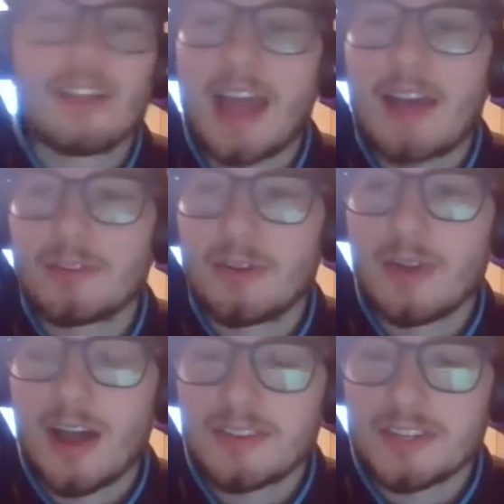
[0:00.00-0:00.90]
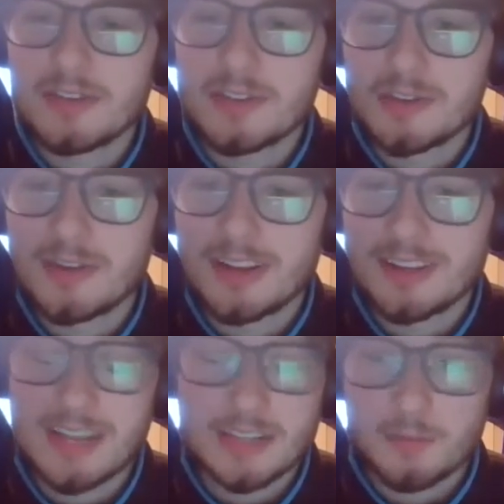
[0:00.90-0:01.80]
afternoon, obviously you tune in
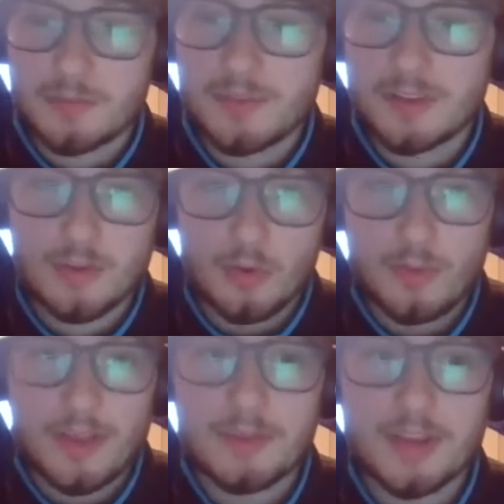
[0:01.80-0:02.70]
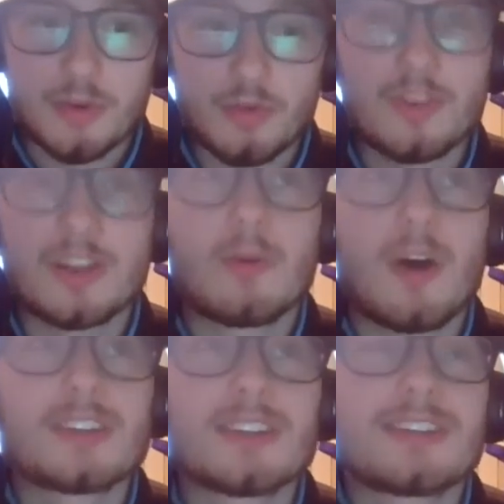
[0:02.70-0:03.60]
because that'd be a cool thing to
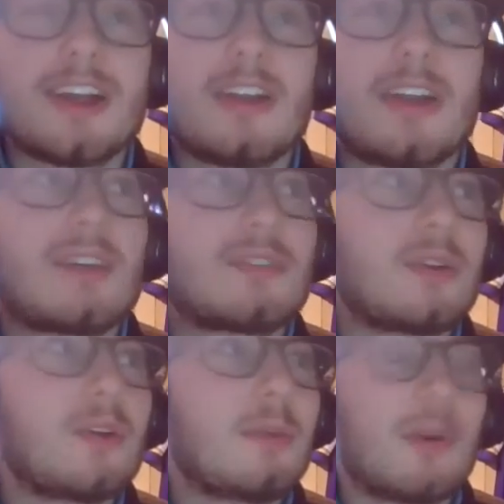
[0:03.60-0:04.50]
watch on Saturday afternoon.